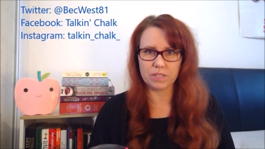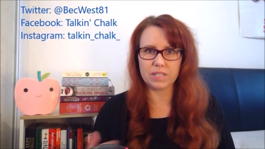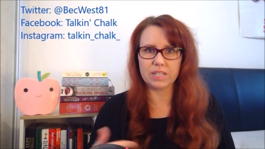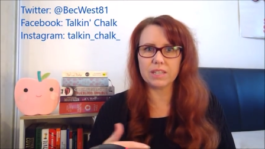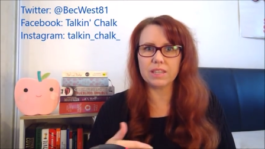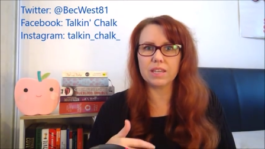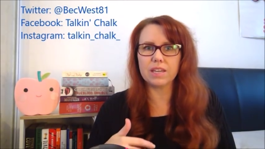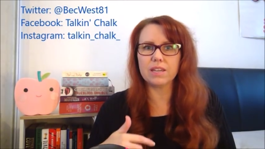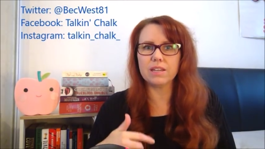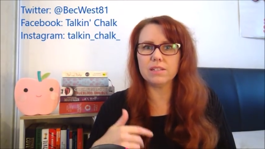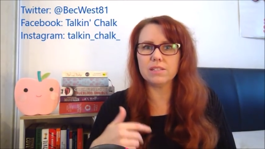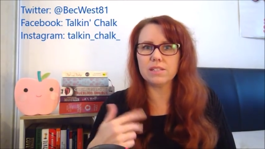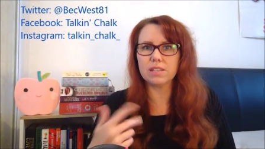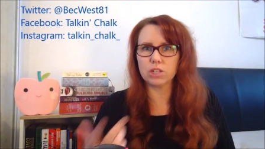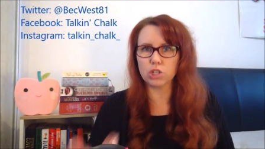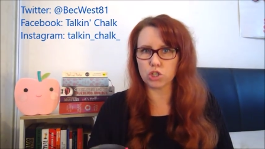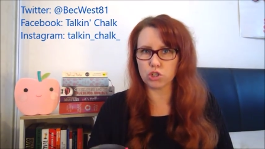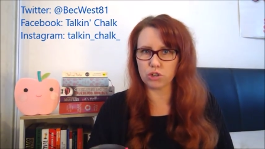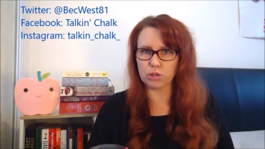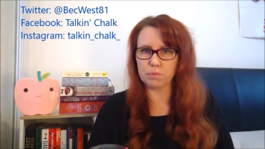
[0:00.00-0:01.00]
Did the kids
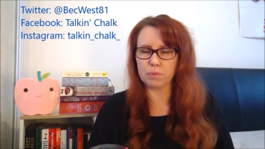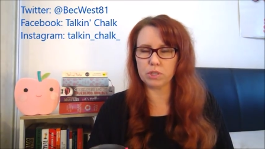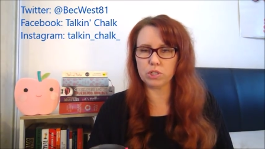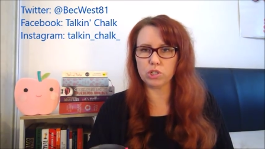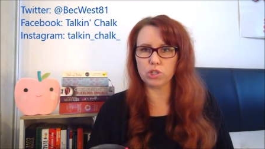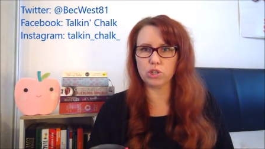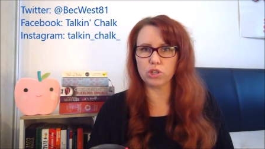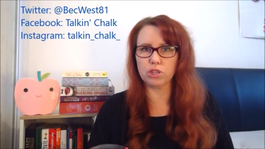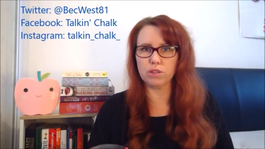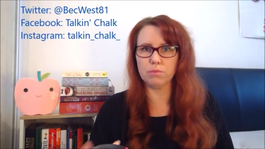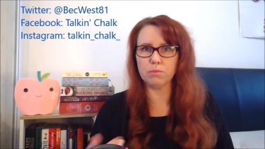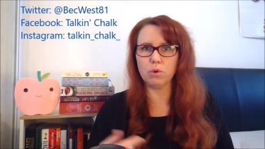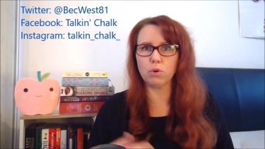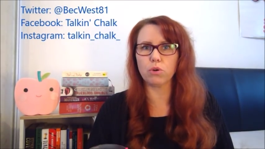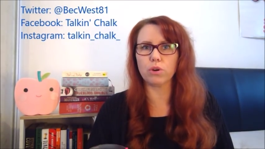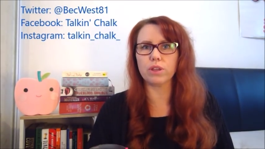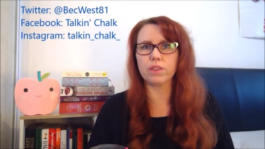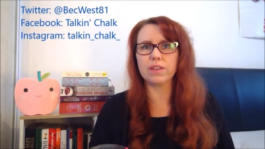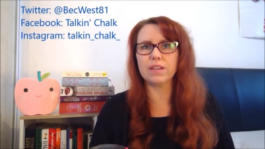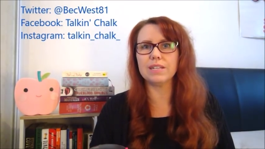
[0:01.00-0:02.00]
contribute to them,
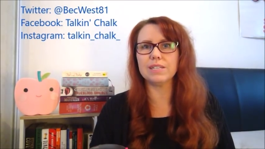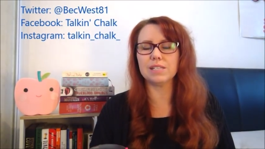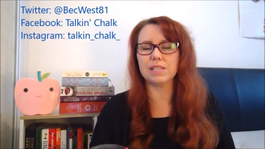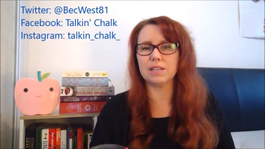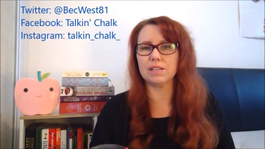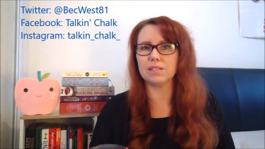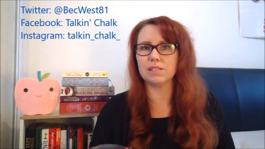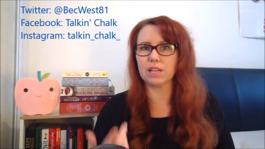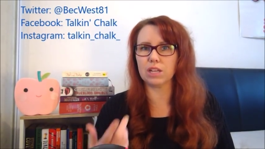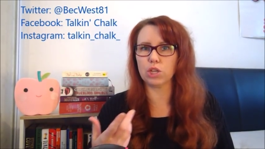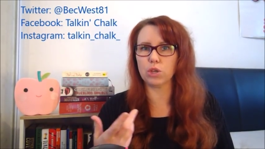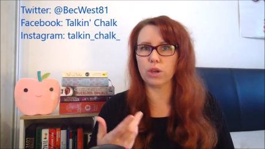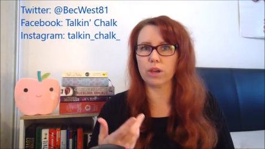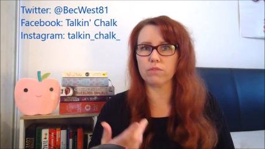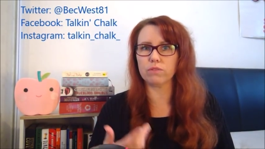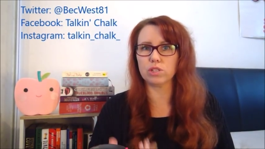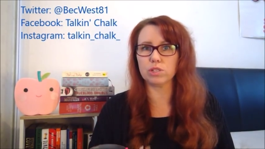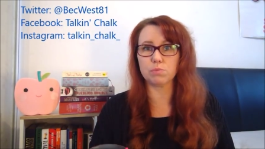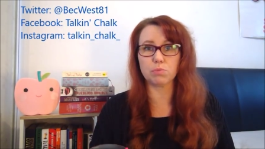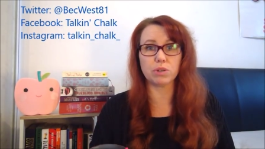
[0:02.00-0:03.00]
or are these things that you
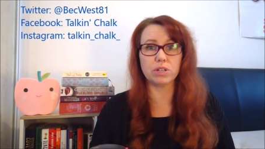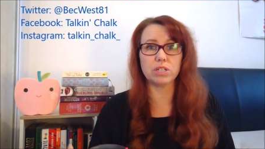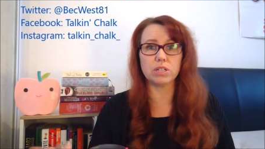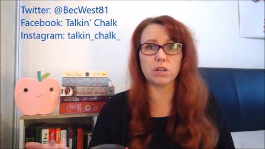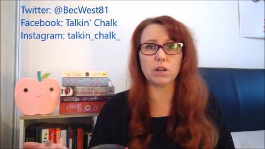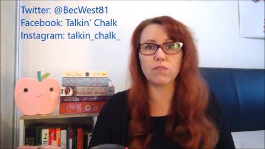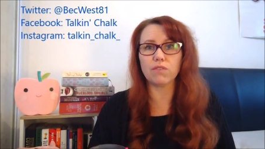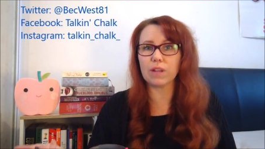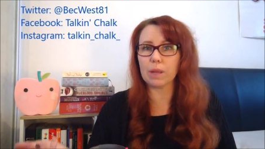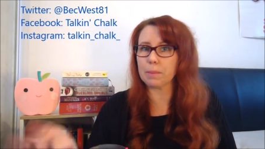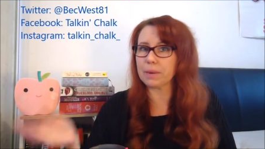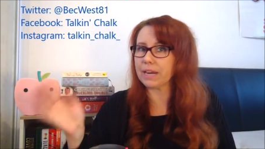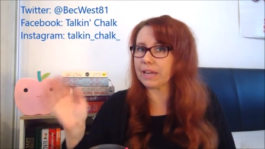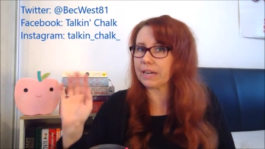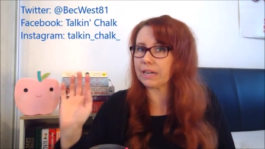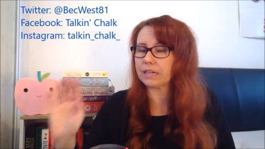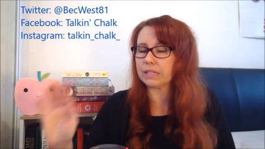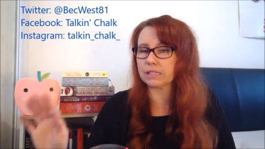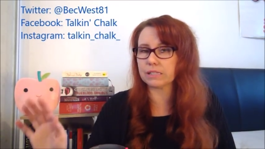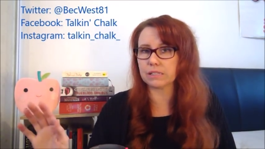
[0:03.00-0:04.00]
have just printed off,
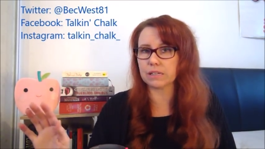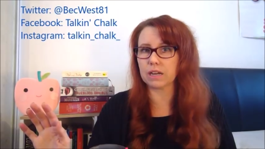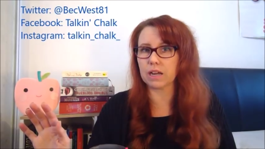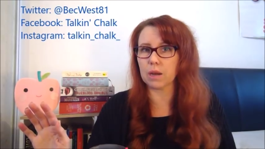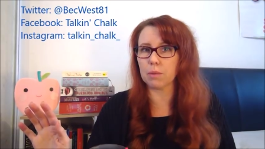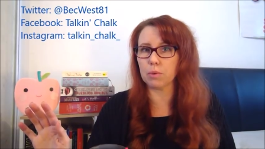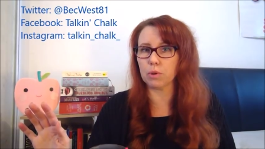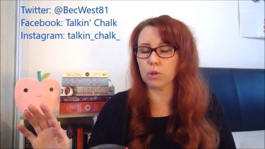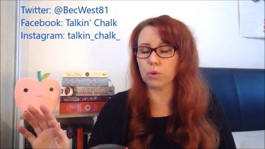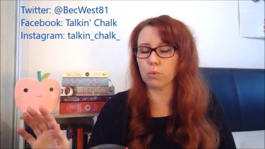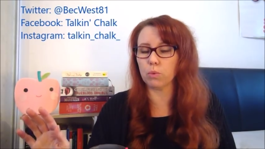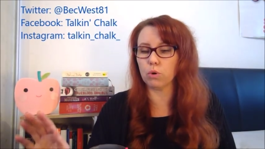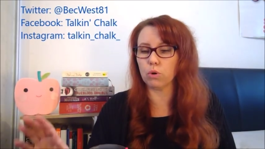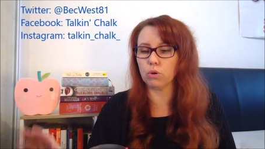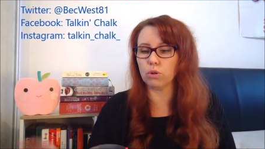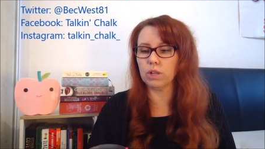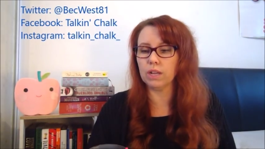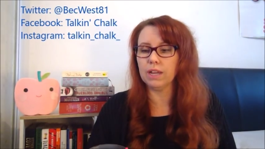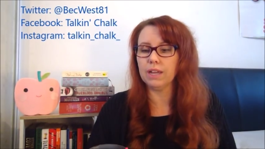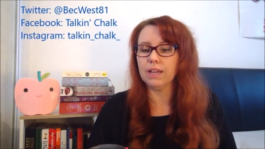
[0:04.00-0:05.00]
laminated, and stuck up on the
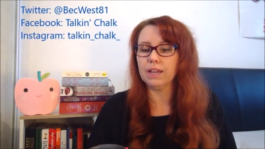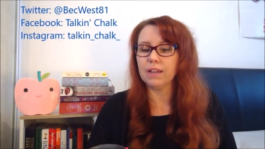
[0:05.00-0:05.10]
wall?